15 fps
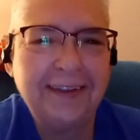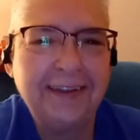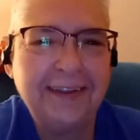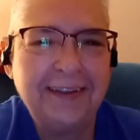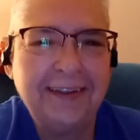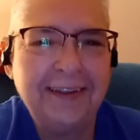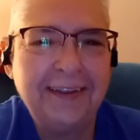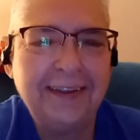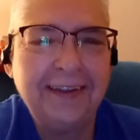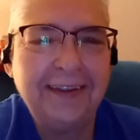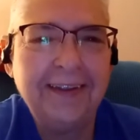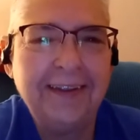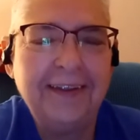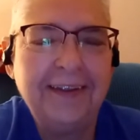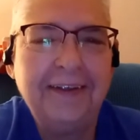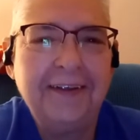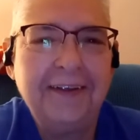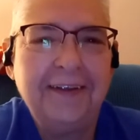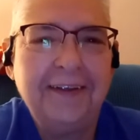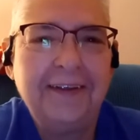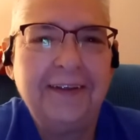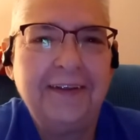
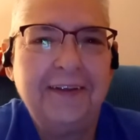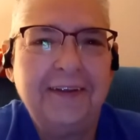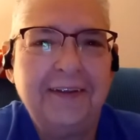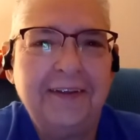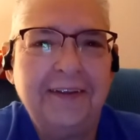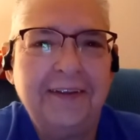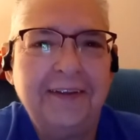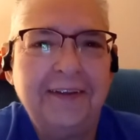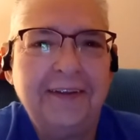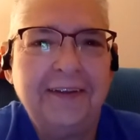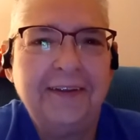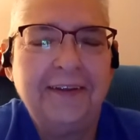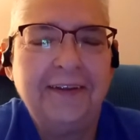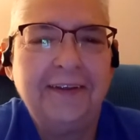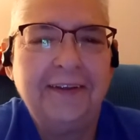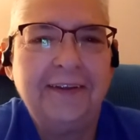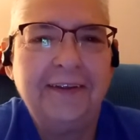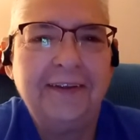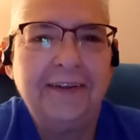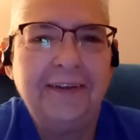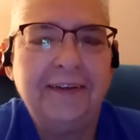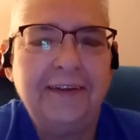
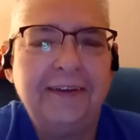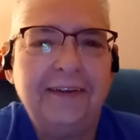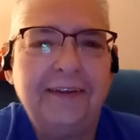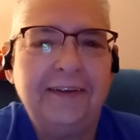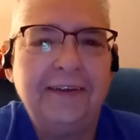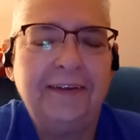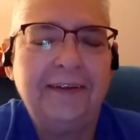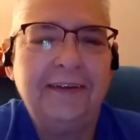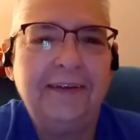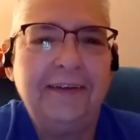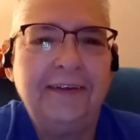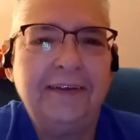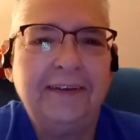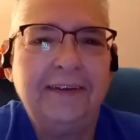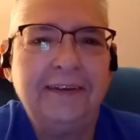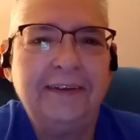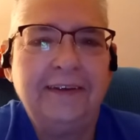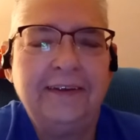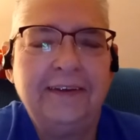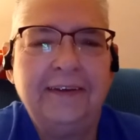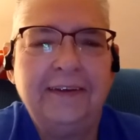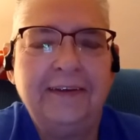
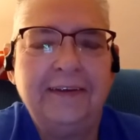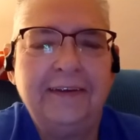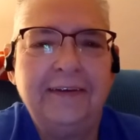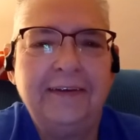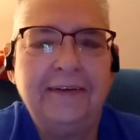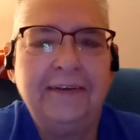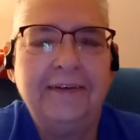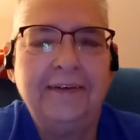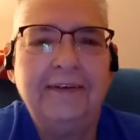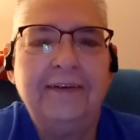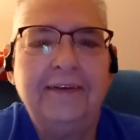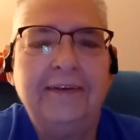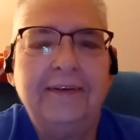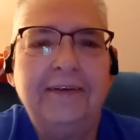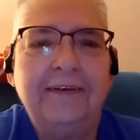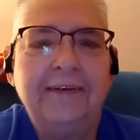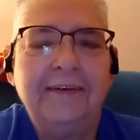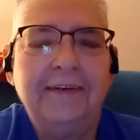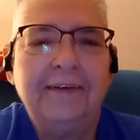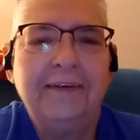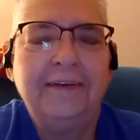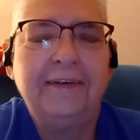
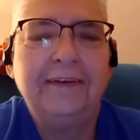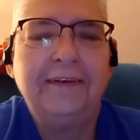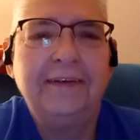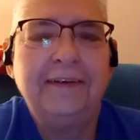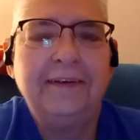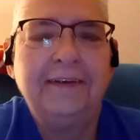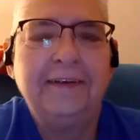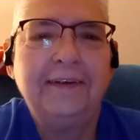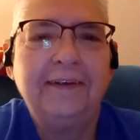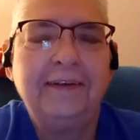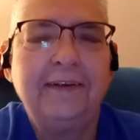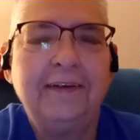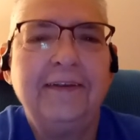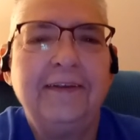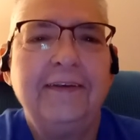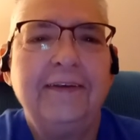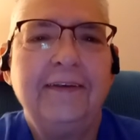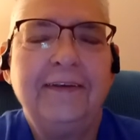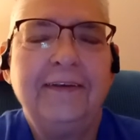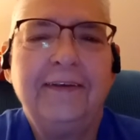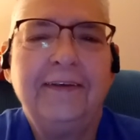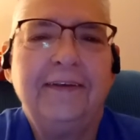
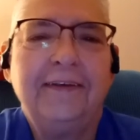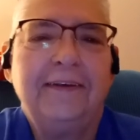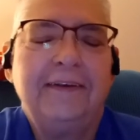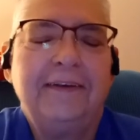(silent)